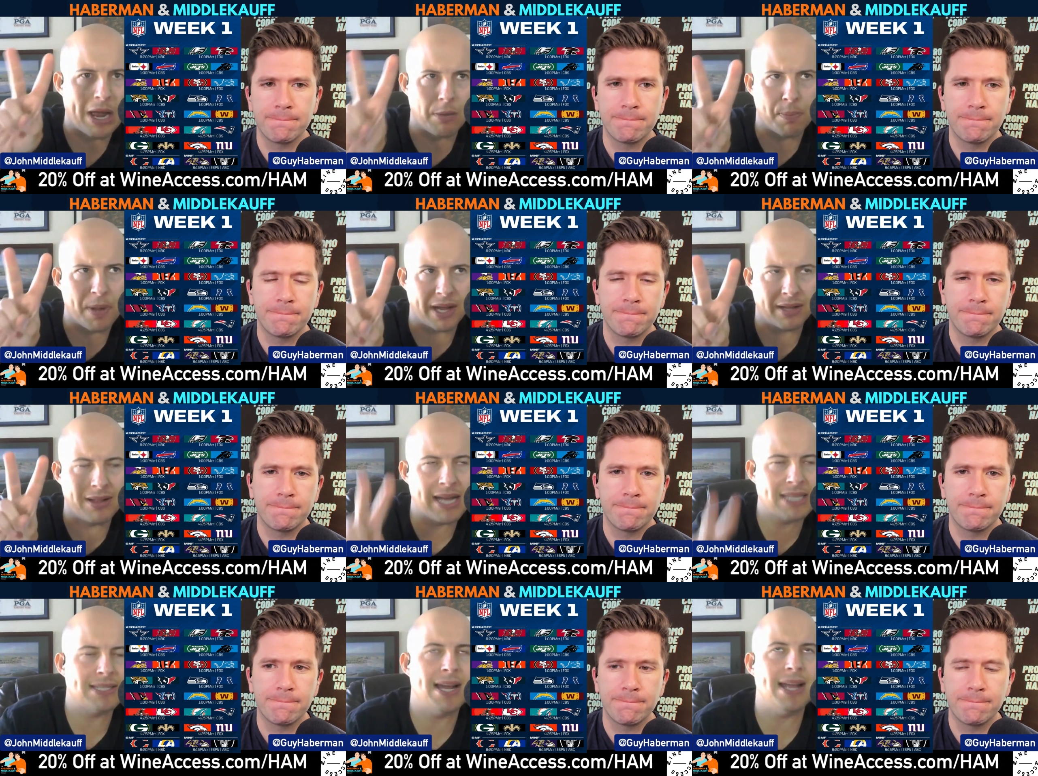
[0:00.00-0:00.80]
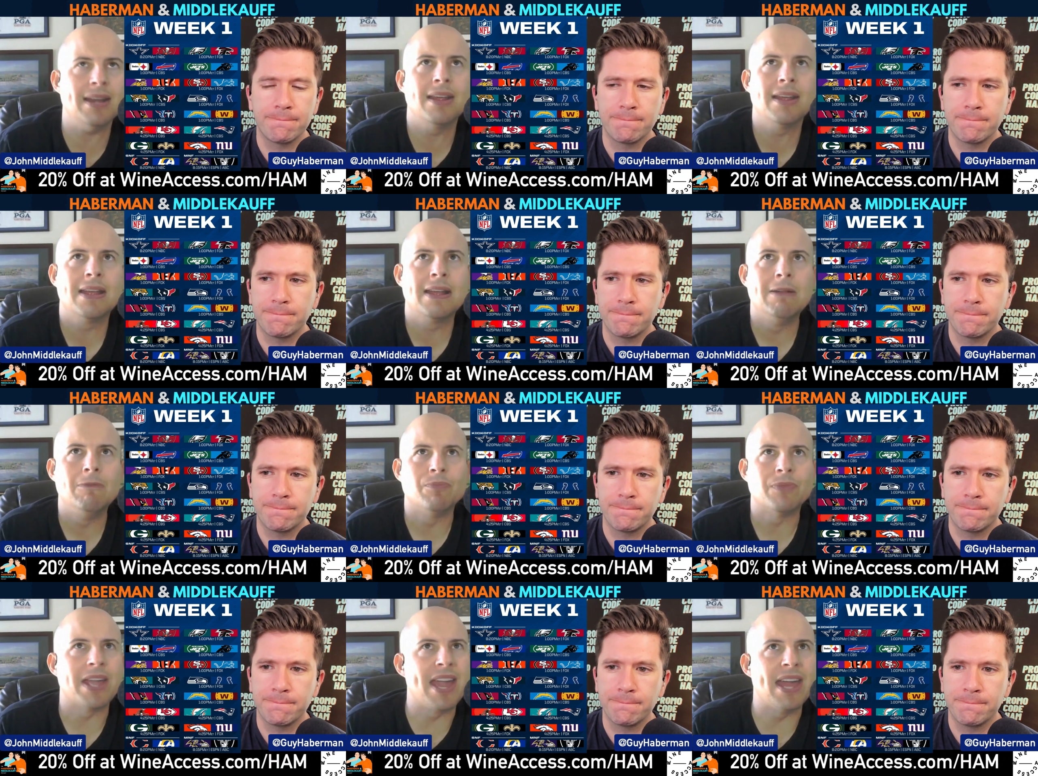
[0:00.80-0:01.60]
Speaker 1: round pick last night,
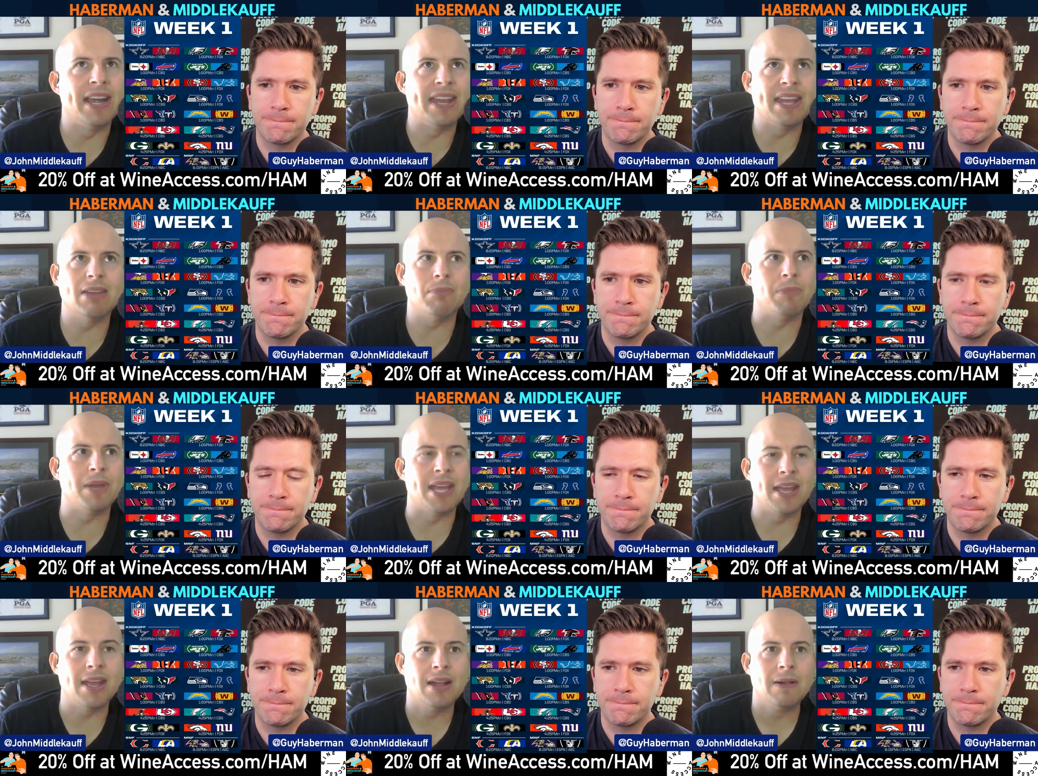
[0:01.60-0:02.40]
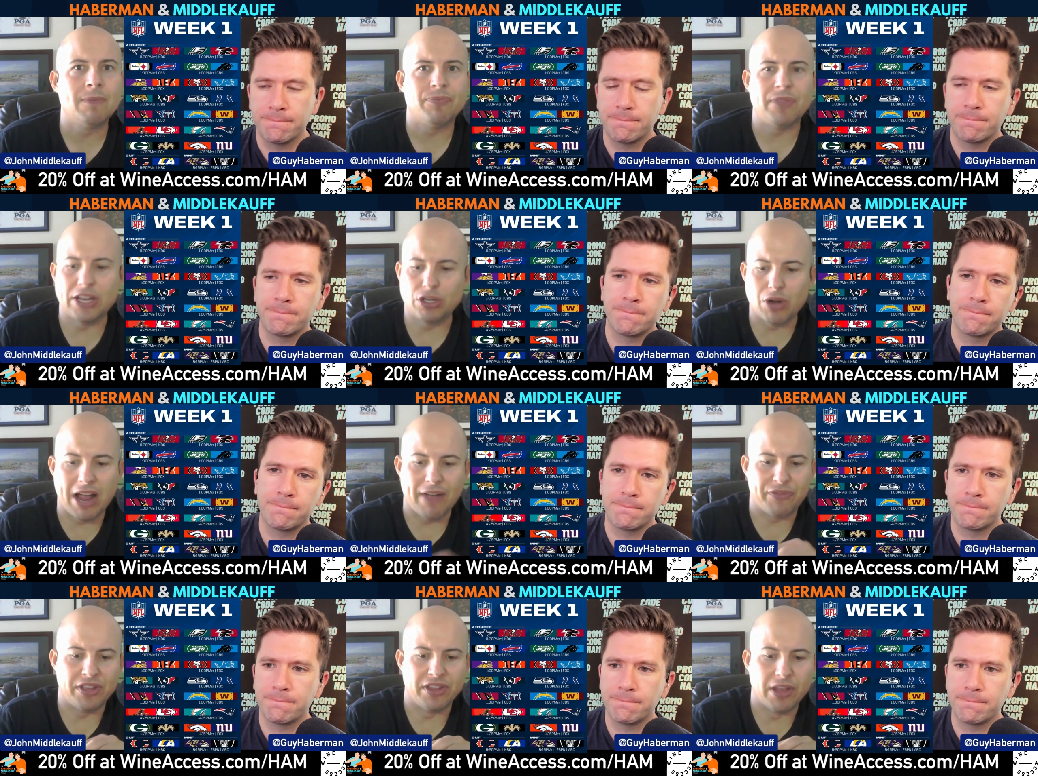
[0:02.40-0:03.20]
and it hit me. They
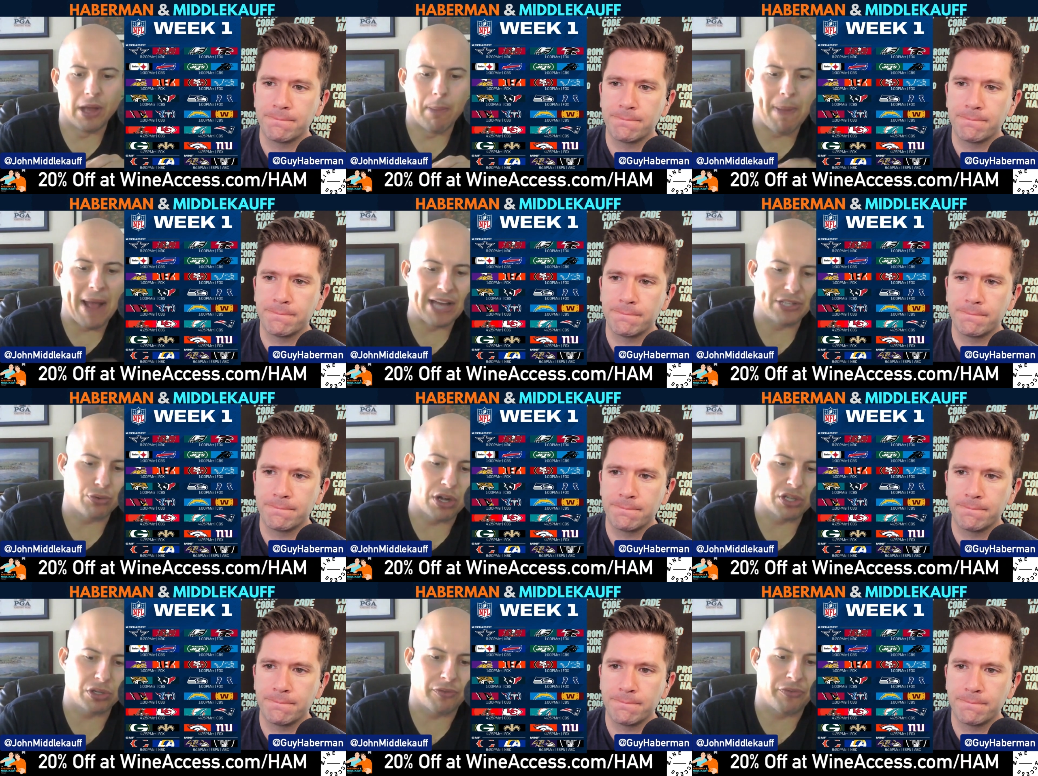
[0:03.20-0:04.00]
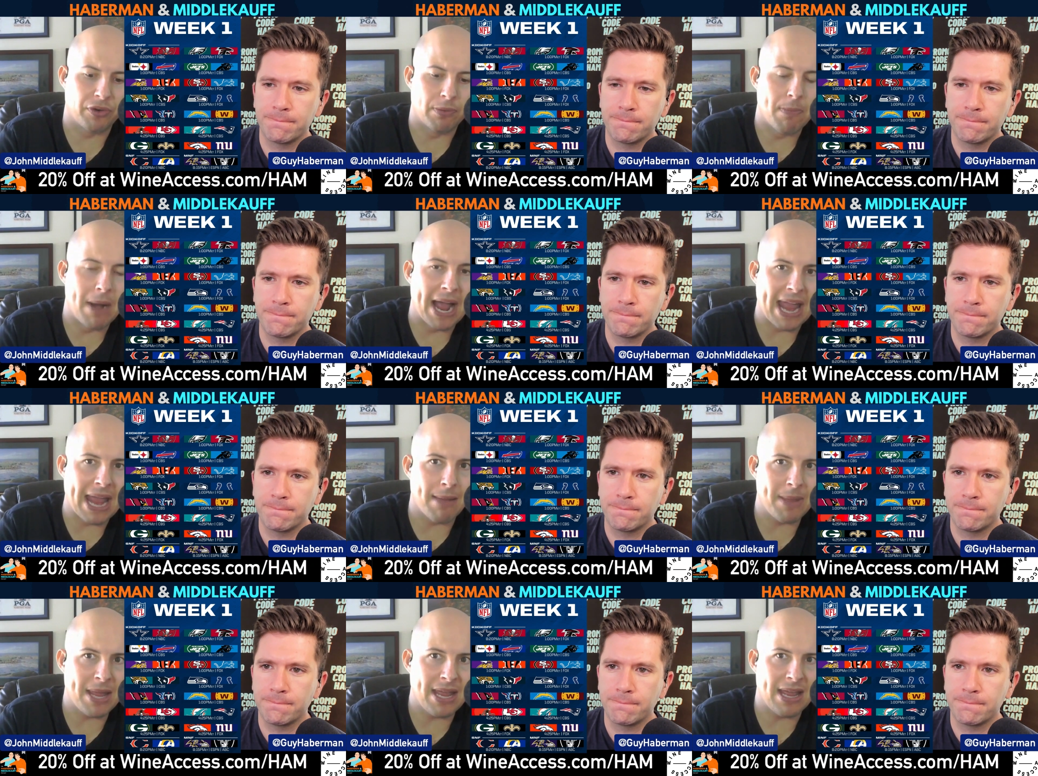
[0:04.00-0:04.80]
drafted a pass rusher from
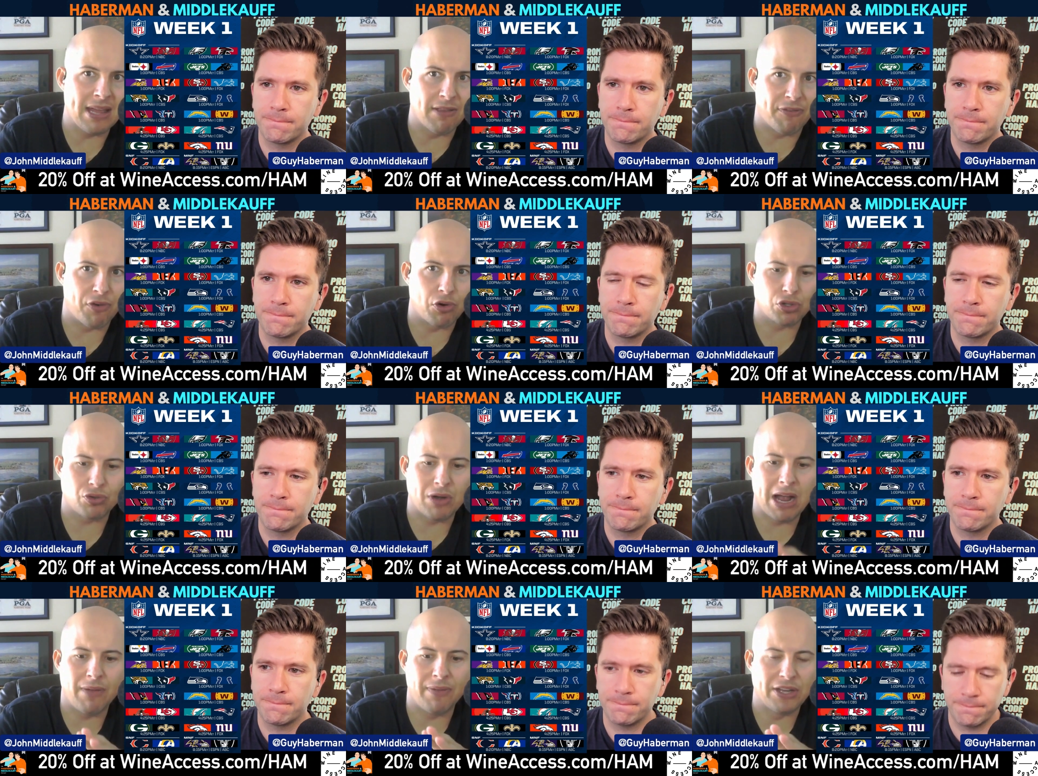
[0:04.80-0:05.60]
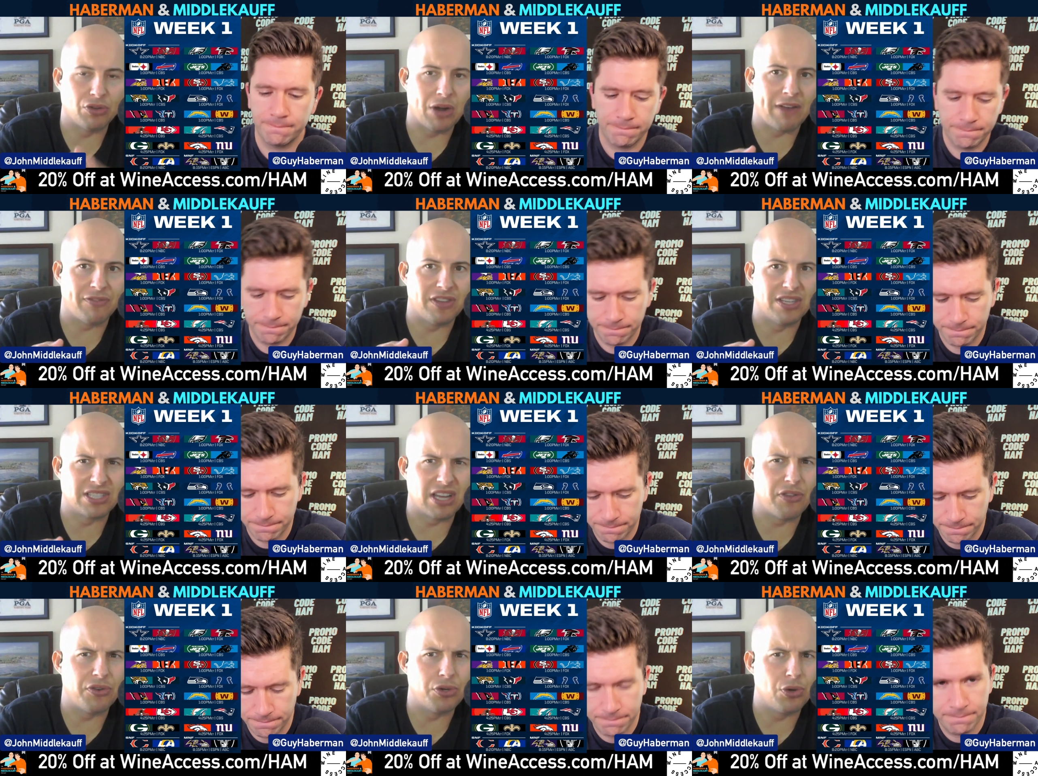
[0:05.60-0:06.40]
Miami in the first round. They drafted this
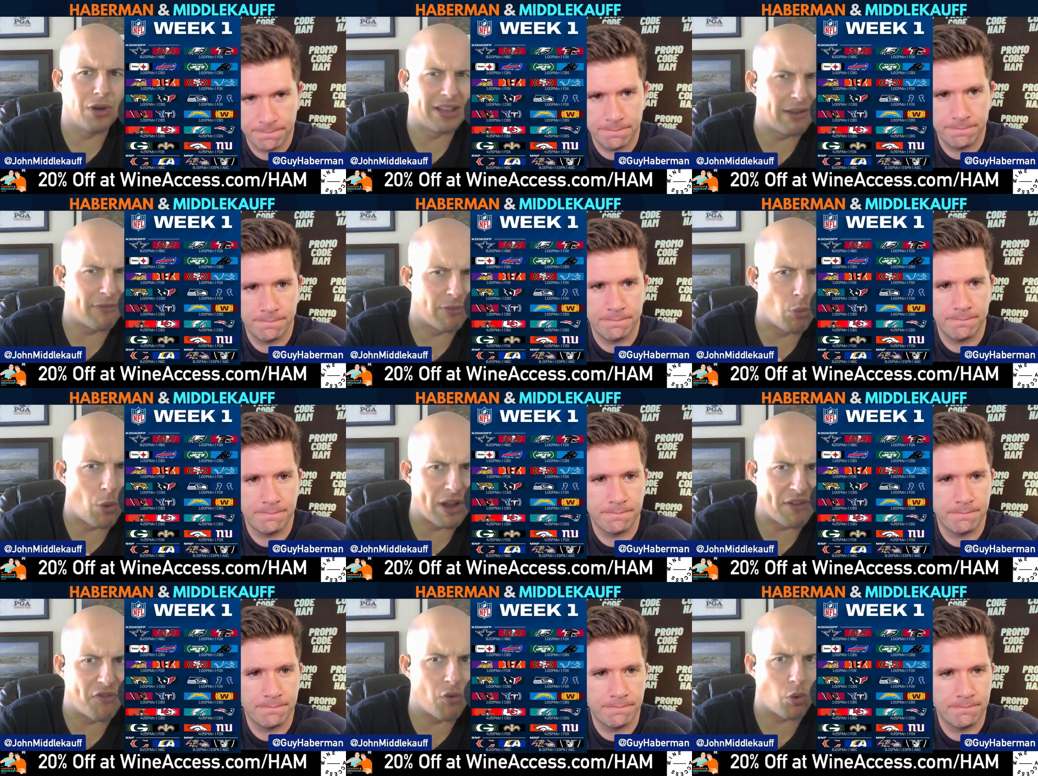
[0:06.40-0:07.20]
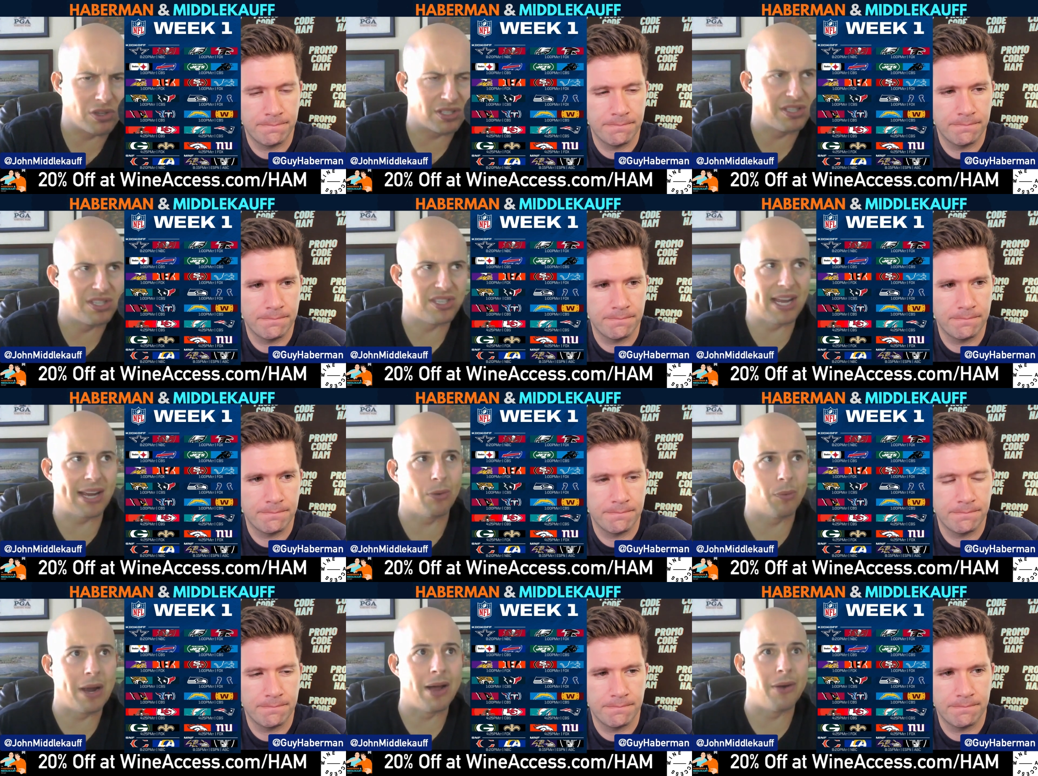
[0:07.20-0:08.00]
other dude, I think, from Wake Forest in the
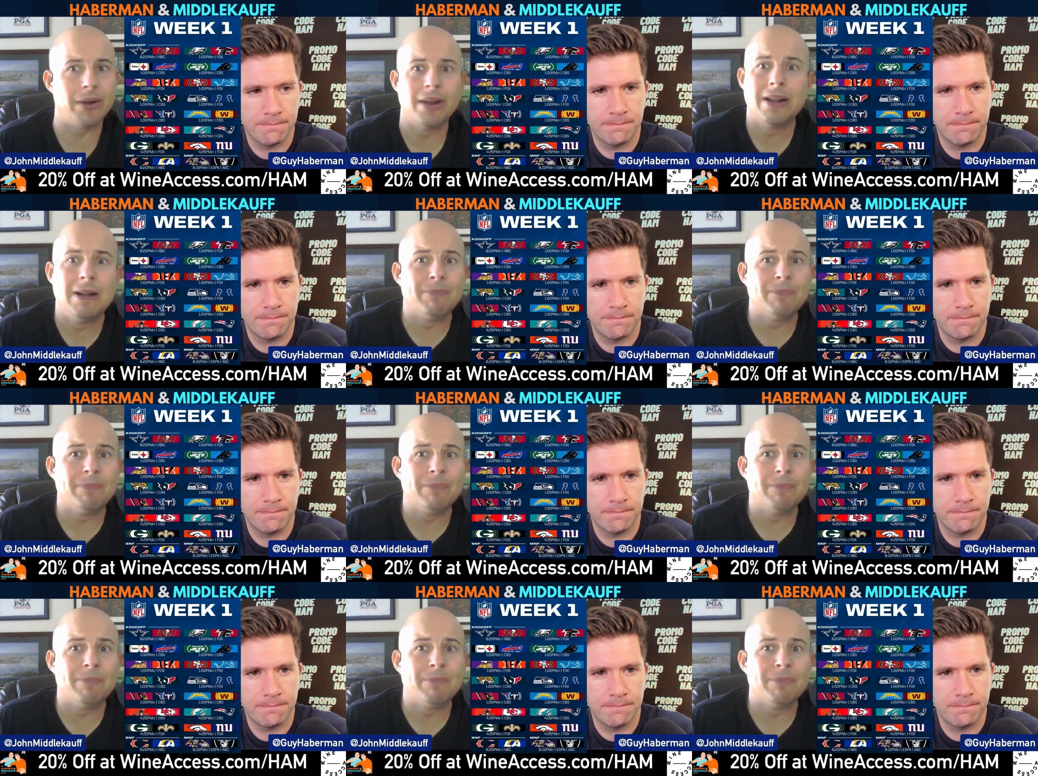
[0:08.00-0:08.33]
second round.